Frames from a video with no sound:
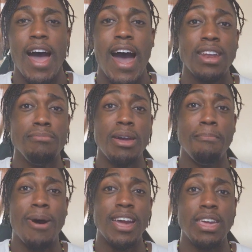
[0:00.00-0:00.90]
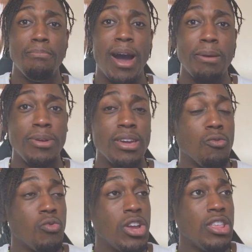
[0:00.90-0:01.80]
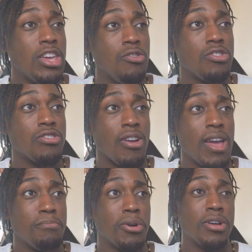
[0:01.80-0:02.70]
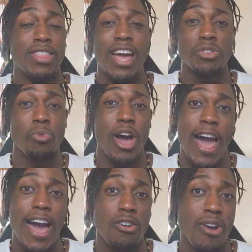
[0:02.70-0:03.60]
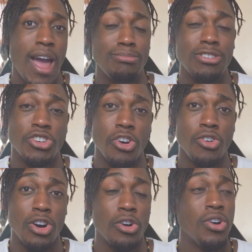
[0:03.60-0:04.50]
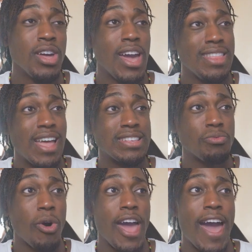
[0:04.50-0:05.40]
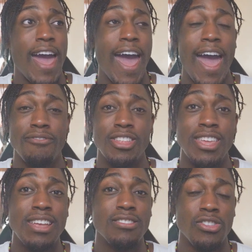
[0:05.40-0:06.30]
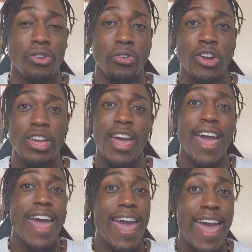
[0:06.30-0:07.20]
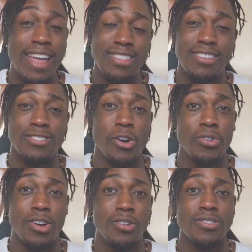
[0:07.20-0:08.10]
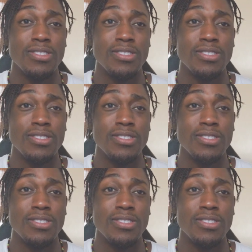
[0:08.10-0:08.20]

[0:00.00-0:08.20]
Hanami and Maki might be a really huge threat, but that's why I grabbed the Jogo, and that's why I have an Itadori and a Todo